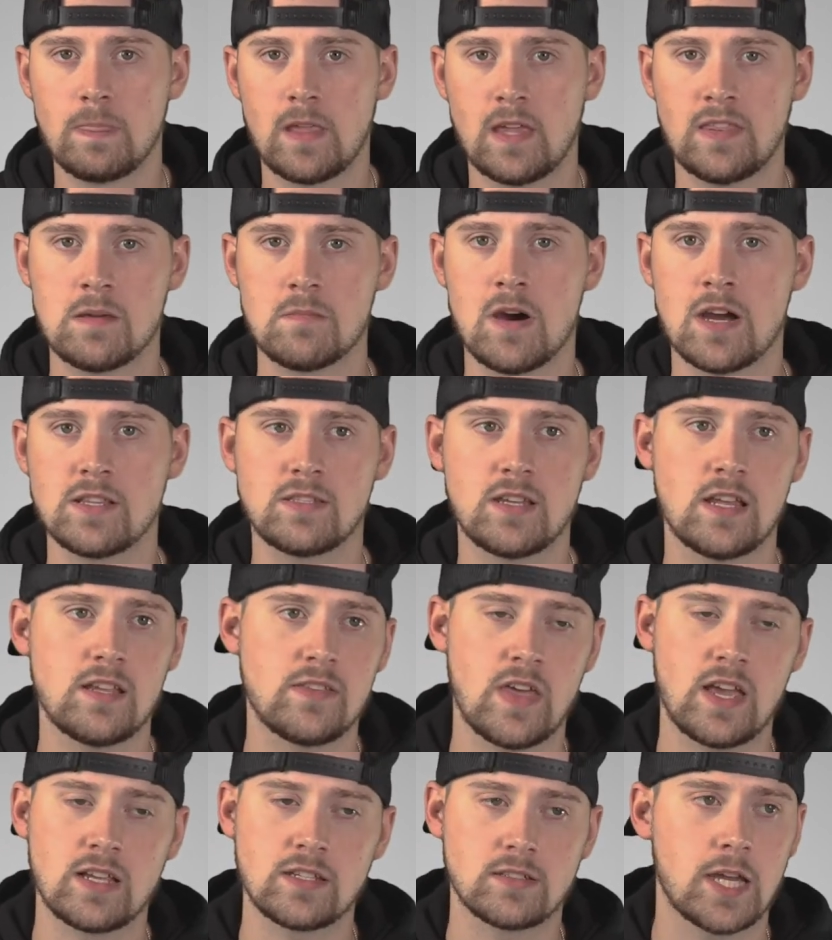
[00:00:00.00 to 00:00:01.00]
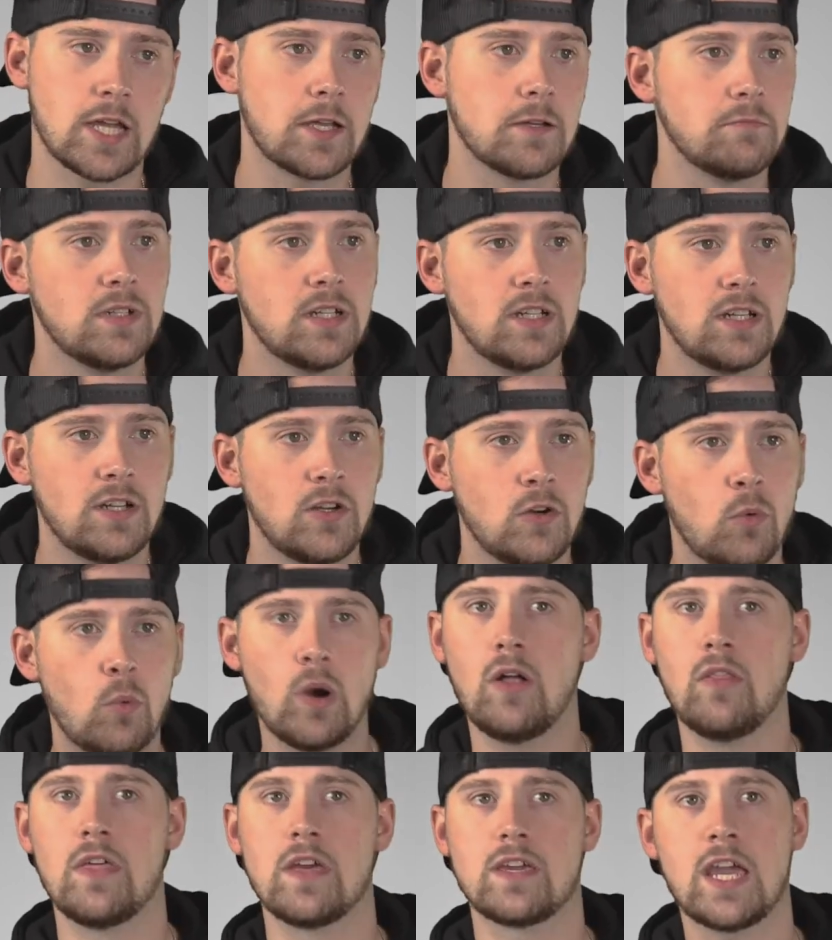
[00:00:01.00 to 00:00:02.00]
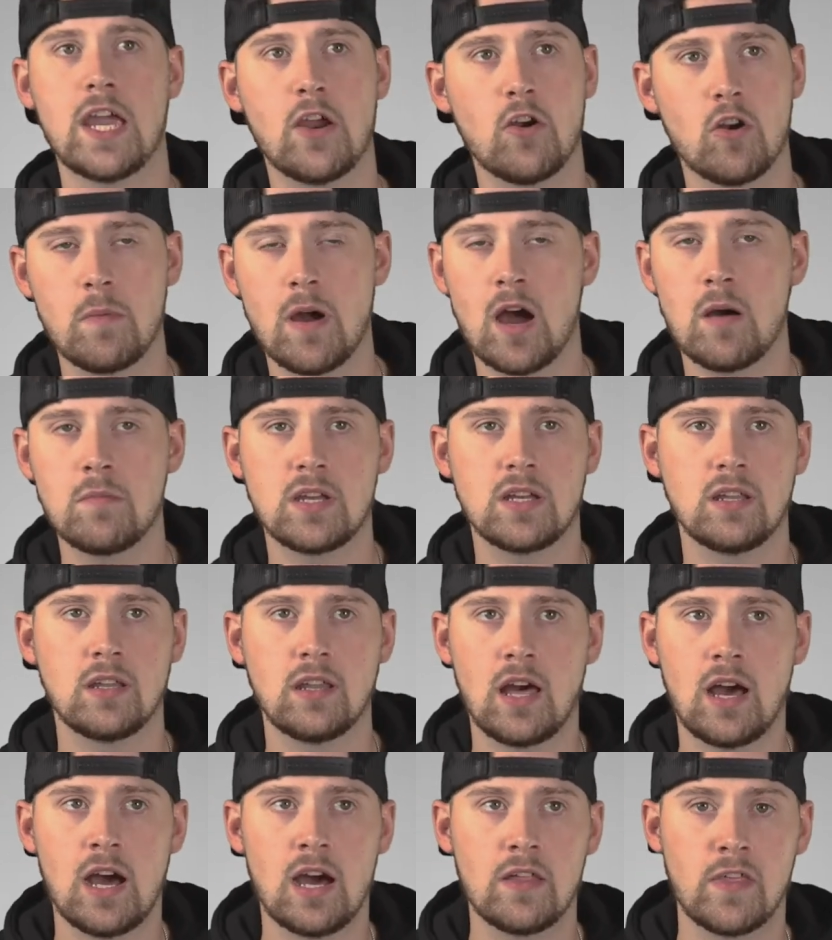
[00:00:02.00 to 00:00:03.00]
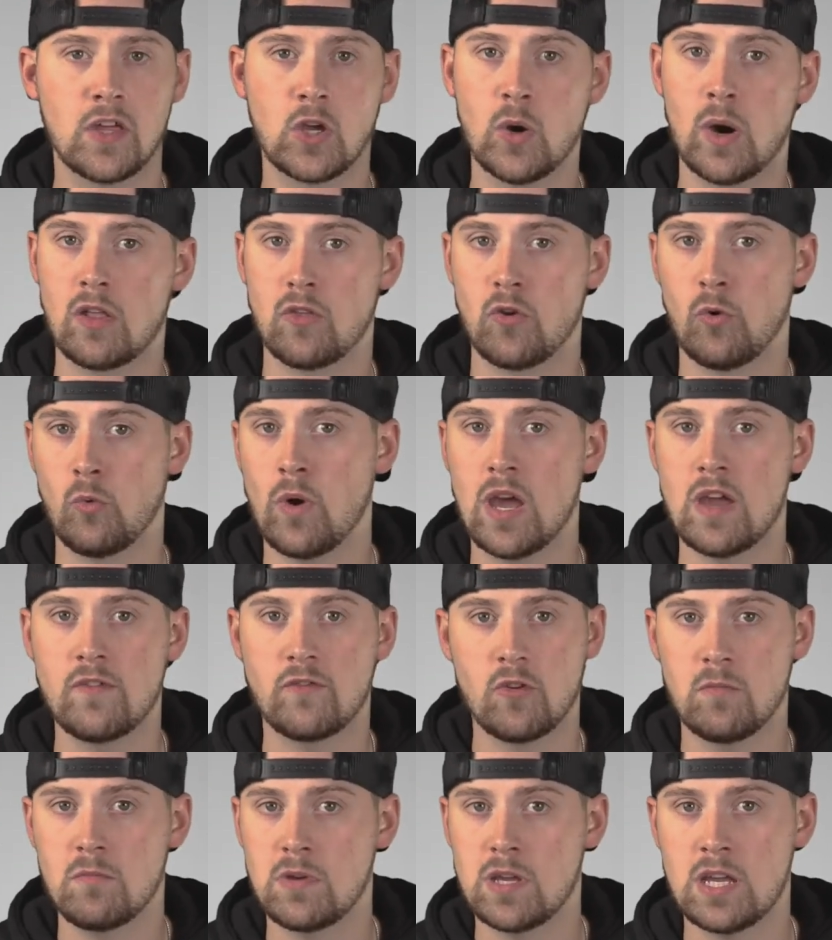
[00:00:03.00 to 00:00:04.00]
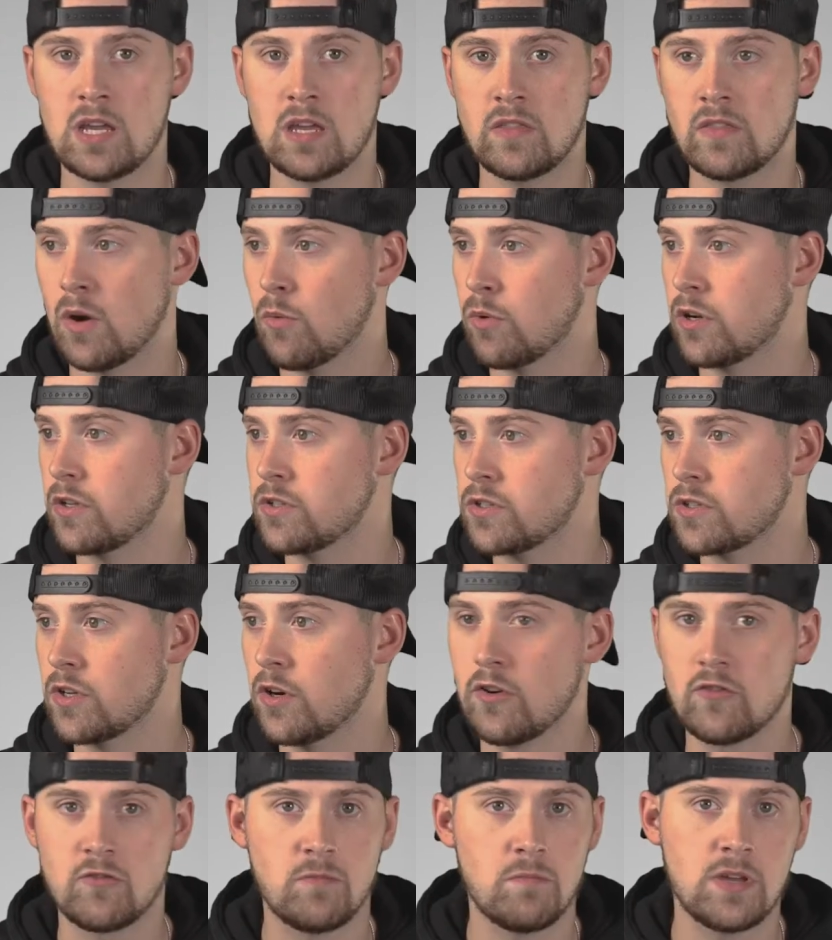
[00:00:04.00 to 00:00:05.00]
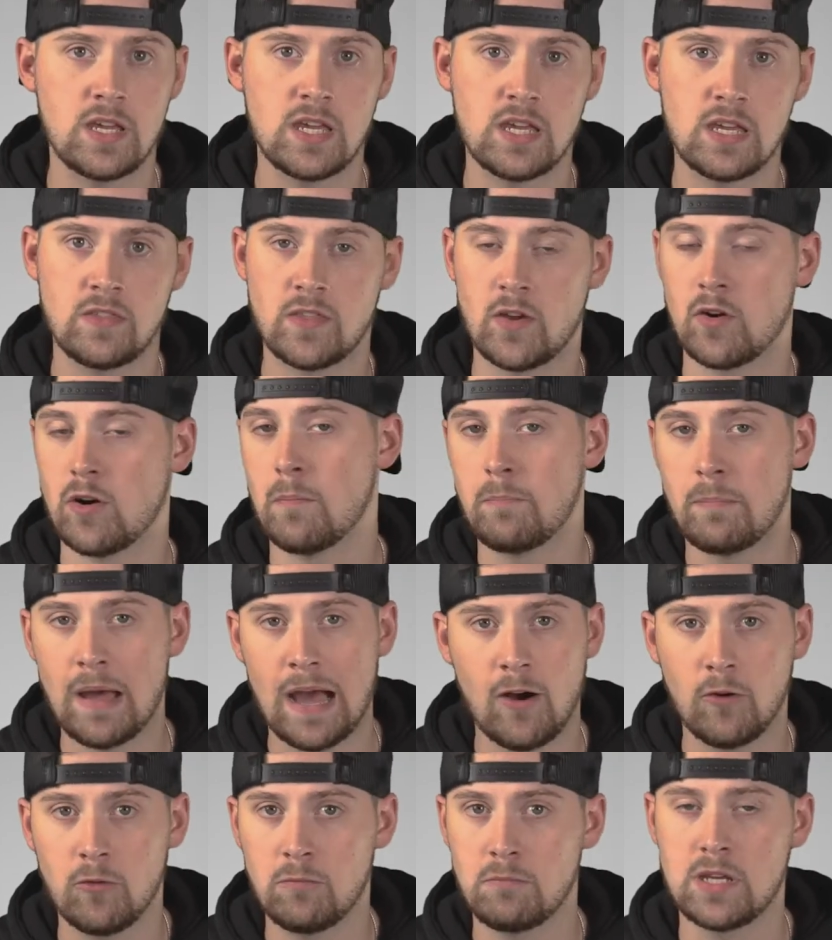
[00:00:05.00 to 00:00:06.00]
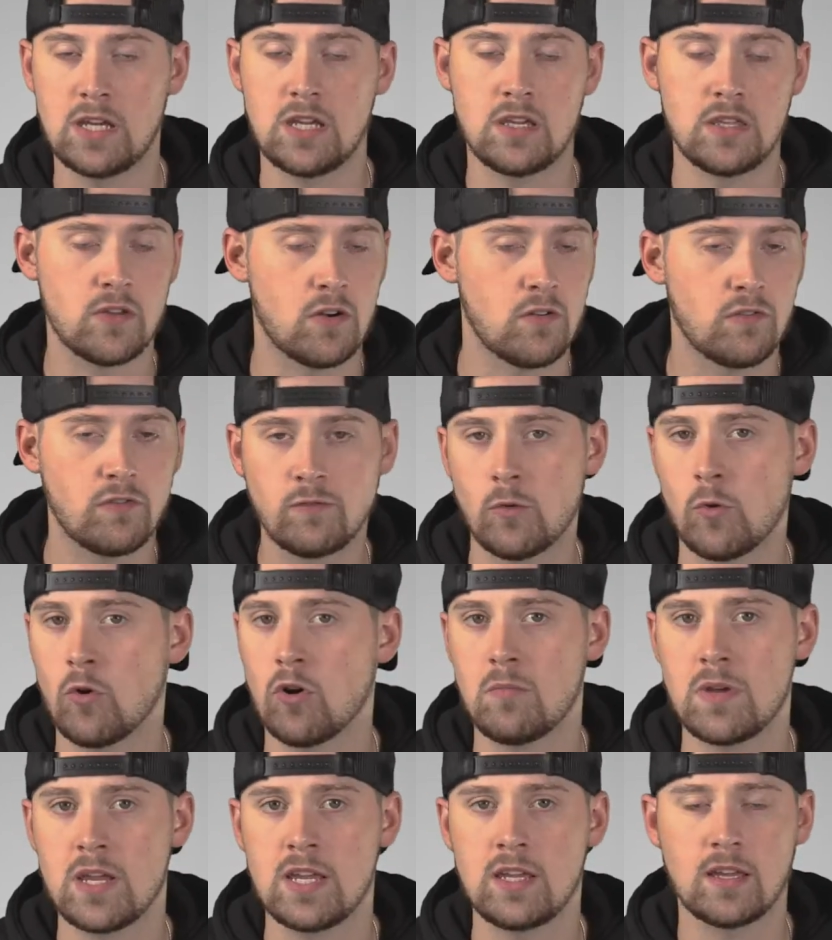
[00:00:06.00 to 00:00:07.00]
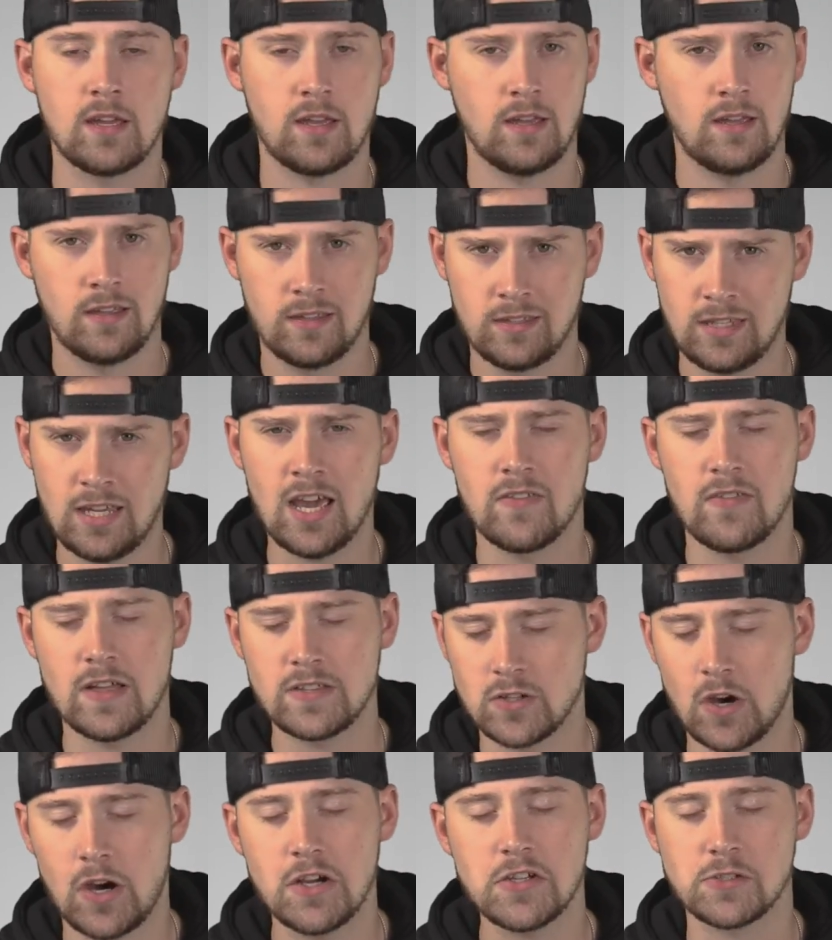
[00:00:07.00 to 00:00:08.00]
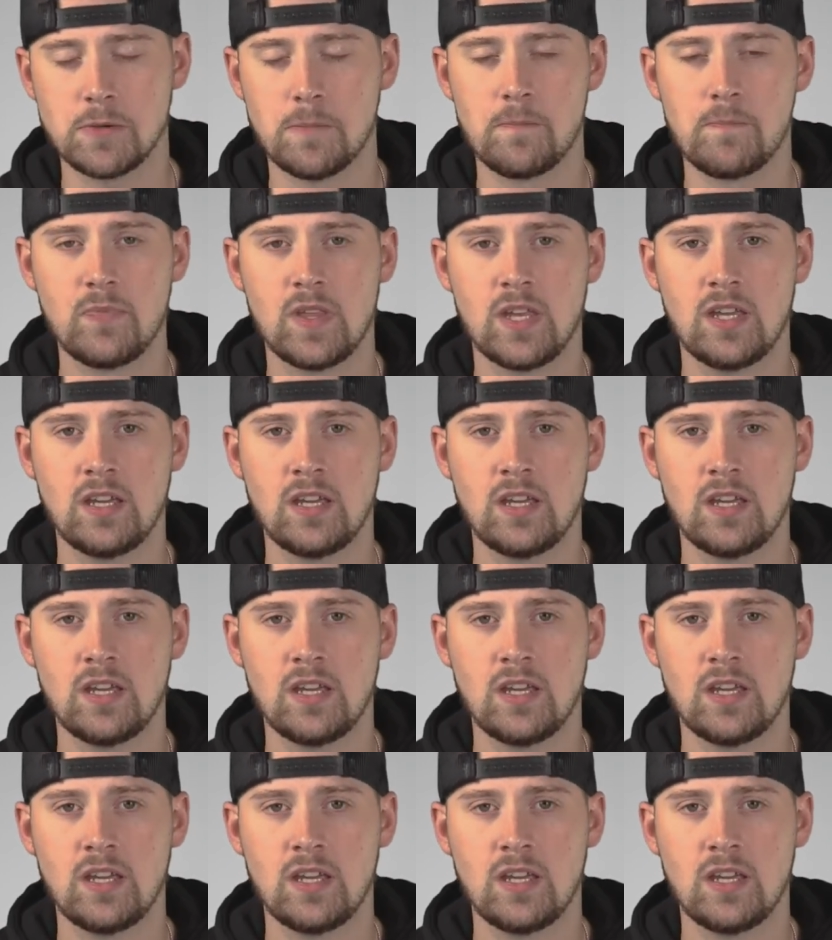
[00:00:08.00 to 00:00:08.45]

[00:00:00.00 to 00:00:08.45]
And they might say things like, well, they care about me a lot, they go out of their way for me, they want to serve me, they're about me, they're for me. Yeah, that's awesome.